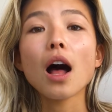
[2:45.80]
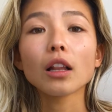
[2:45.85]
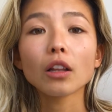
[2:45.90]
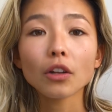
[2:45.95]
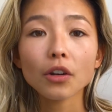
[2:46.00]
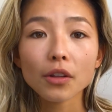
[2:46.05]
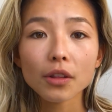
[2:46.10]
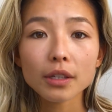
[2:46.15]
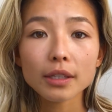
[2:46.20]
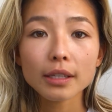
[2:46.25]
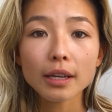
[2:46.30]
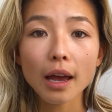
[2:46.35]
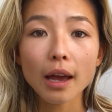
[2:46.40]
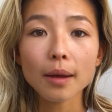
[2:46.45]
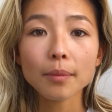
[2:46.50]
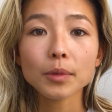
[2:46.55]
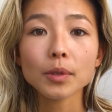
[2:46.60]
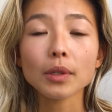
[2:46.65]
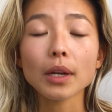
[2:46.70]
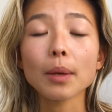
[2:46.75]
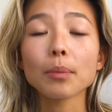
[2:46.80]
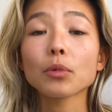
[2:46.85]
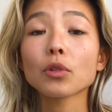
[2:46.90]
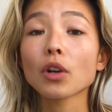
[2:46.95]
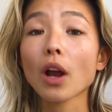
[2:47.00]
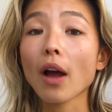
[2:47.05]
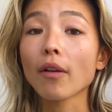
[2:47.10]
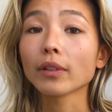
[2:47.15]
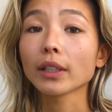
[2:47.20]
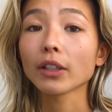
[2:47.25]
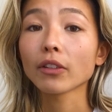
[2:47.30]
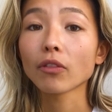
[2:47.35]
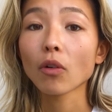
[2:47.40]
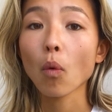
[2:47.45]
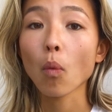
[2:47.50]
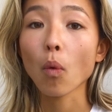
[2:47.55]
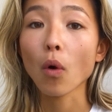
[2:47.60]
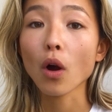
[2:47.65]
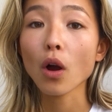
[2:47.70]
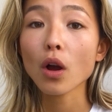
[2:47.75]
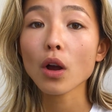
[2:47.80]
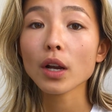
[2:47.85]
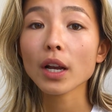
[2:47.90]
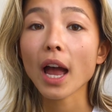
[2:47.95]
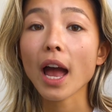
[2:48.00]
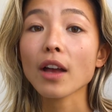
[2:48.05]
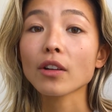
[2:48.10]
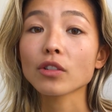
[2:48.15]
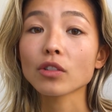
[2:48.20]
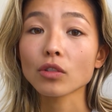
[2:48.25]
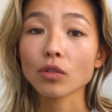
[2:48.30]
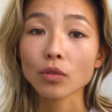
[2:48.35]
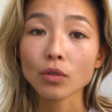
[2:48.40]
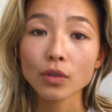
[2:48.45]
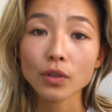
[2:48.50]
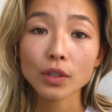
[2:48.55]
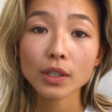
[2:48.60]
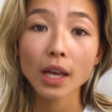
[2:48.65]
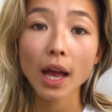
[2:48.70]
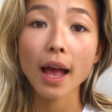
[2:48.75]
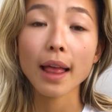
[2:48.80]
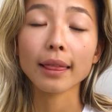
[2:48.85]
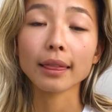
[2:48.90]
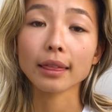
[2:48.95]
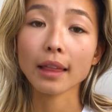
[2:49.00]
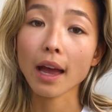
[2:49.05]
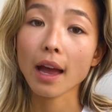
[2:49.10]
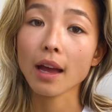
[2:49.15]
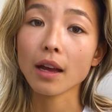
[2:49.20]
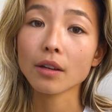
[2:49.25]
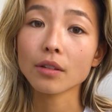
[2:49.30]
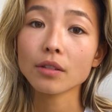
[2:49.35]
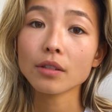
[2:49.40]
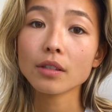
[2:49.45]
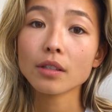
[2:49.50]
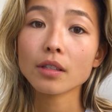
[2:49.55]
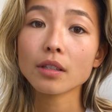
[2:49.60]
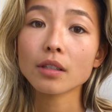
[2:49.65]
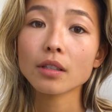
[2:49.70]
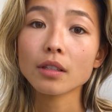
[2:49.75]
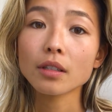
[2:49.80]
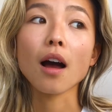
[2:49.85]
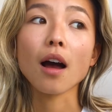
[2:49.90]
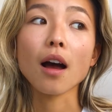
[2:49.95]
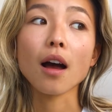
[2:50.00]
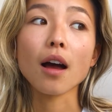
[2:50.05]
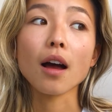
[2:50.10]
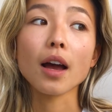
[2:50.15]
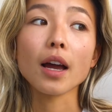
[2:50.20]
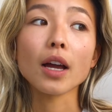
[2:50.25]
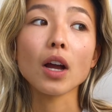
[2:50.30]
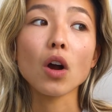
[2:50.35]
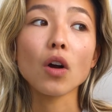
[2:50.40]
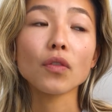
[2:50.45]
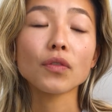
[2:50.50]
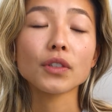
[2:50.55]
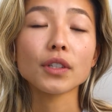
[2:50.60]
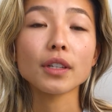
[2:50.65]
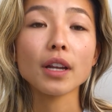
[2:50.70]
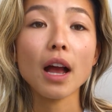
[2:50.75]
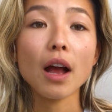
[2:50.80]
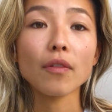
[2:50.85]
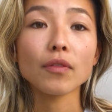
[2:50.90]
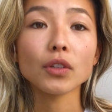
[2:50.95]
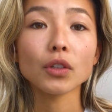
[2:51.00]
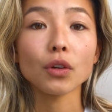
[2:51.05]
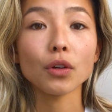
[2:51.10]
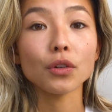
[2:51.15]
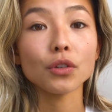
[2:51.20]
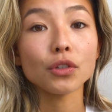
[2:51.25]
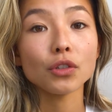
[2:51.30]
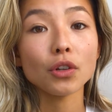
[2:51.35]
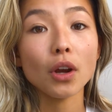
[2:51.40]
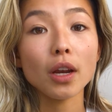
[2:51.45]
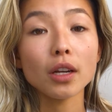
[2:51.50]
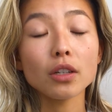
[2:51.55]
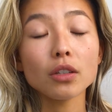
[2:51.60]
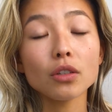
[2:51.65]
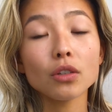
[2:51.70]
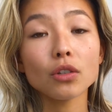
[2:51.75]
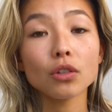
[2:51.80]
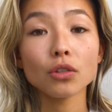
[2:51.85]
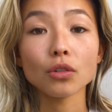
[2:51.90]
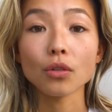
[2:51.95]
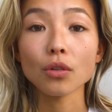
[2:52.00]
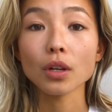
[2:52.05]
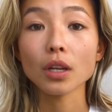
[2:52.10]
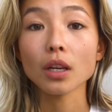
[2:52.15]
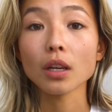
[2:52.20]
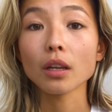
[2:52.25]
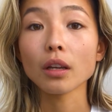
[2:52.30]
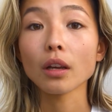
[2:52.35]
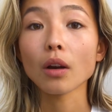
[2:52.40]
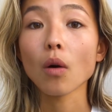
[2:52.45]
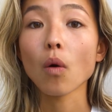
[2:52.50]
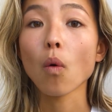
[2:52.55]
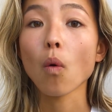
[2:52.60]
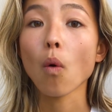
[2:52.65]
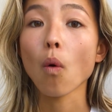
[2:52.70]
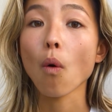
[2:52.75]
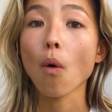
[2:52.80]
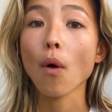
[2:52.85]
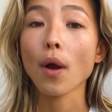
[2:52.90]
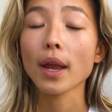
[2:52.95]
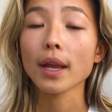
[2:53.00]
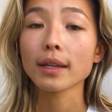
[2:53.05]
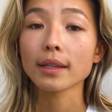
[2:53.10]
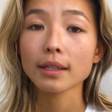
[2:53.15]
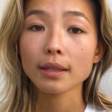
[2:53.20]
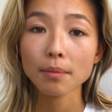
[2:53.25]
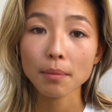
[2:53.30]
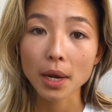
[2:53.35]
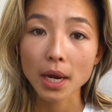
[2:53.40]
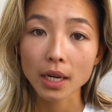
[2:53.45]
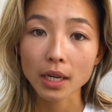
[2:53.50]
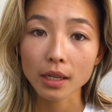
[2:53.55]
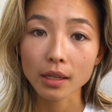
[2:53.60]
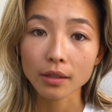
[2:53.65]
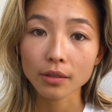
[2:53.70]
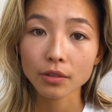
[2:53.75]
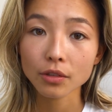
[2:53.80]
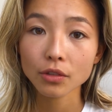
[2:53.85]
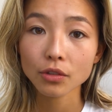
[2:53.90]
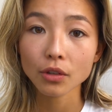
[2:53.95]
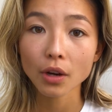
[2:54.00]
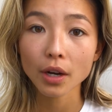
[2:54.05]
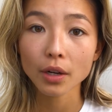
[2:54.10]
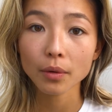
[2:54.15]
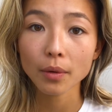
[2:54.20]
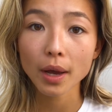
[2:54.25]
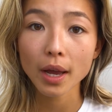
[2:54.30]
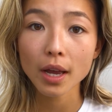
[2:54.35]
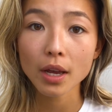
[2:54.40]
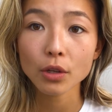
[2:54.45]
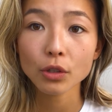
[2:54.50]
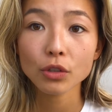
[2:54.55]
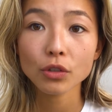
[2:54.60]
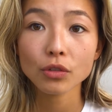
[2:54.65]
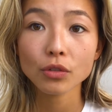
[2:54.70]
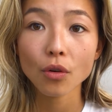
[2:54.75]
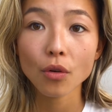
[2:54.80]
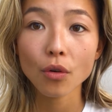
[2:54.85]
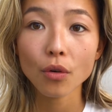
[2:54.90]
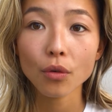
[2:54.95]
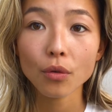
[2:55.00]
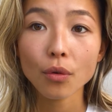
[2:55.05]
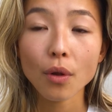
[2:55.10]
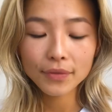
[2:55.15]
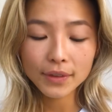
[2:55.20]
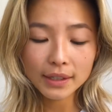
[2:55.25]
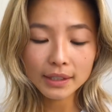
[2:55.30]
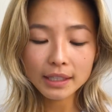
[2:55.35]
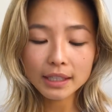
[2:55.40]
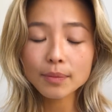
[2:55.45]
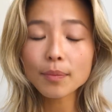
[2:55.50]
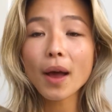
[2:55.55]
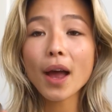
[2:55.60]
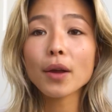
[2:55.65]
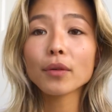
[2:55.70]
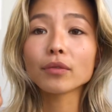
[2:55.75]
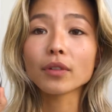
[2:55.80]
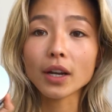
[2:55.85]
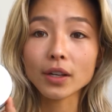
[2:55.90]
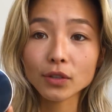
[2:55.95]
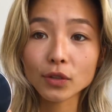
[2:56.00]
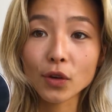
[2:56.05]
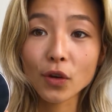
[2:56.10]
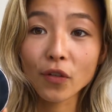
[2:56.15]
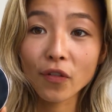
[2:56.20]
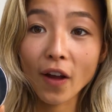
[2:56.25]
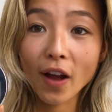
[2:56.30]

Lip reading: A lot of the times when I'm traveling for work, as soon as I land, I often have to go straight into shooting or into meetings straight away. So this is my rescue